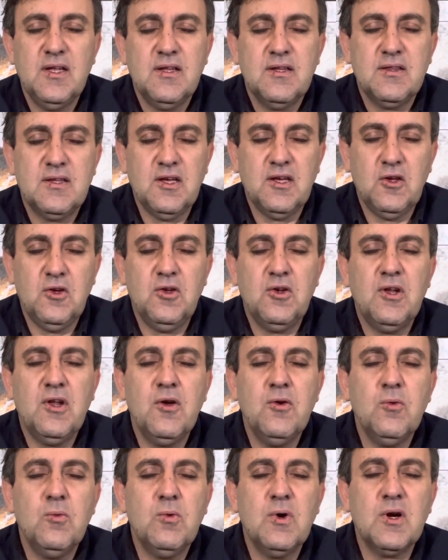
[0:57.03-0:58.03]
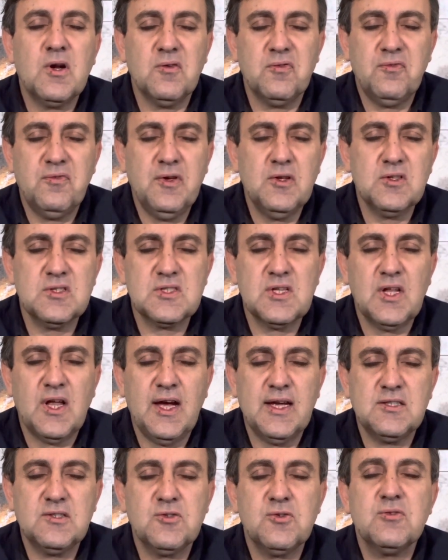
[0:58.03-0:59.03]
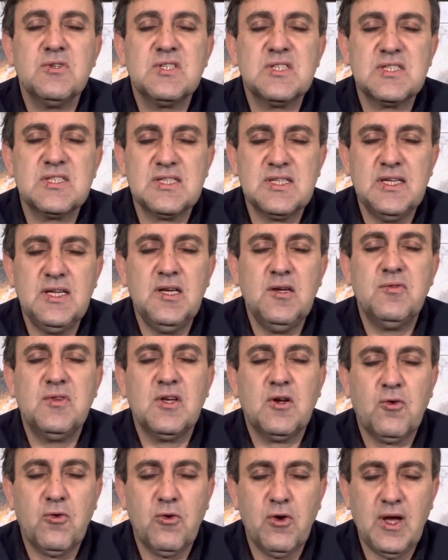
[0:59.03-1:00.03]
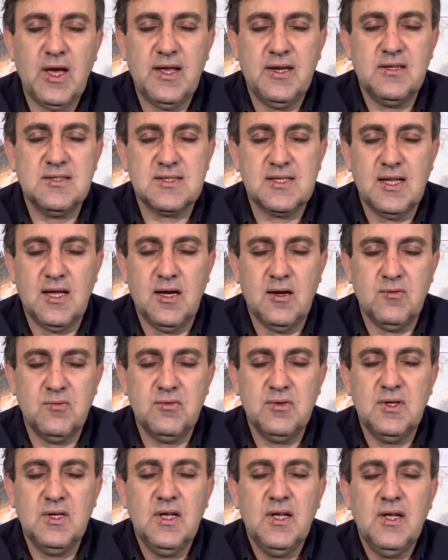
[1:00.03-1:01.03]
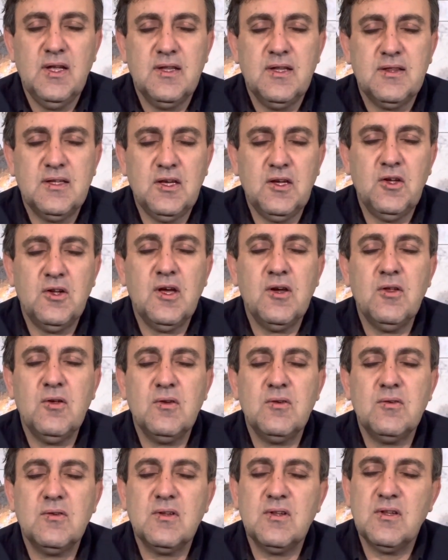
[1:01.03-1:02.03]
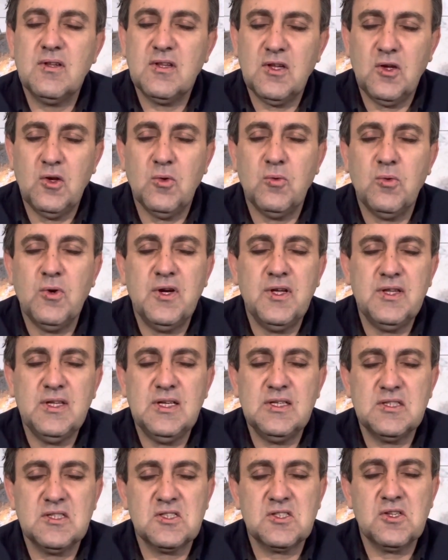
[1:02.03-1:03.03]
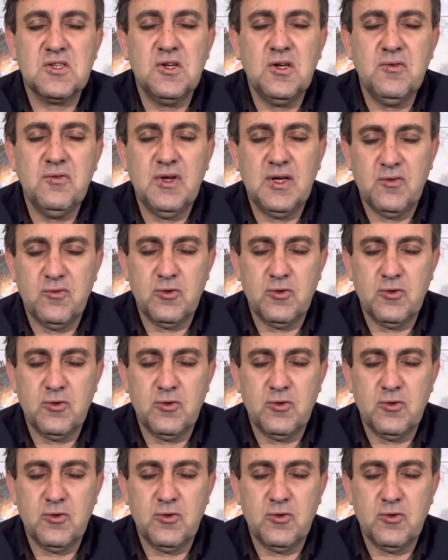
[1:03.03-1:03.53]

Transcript: that you know what it feels like to receive the Creator's love, that you know that you're worthy and deserving of